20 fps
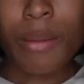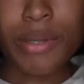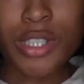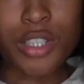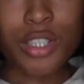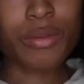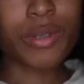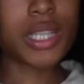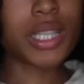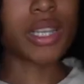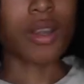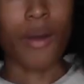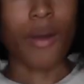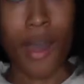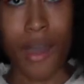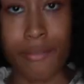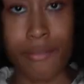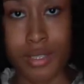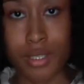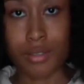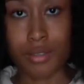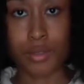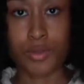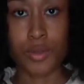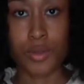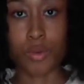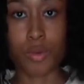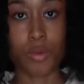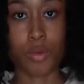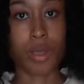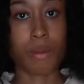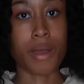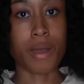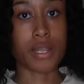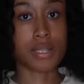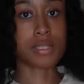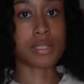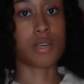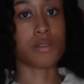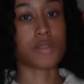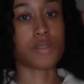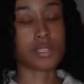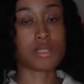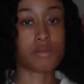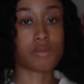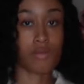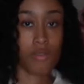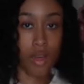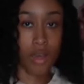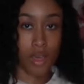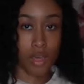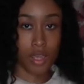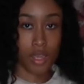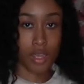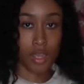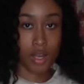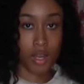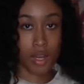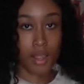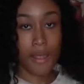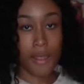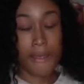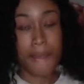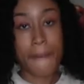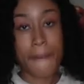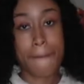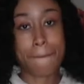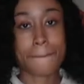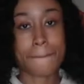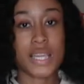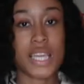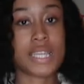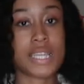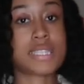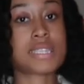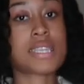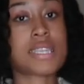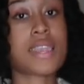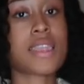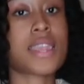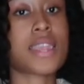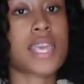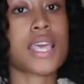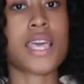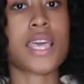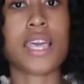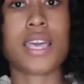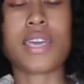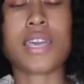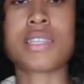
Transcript: but you really don't have to. If you want to wear it by itself, that's fine. It's thick,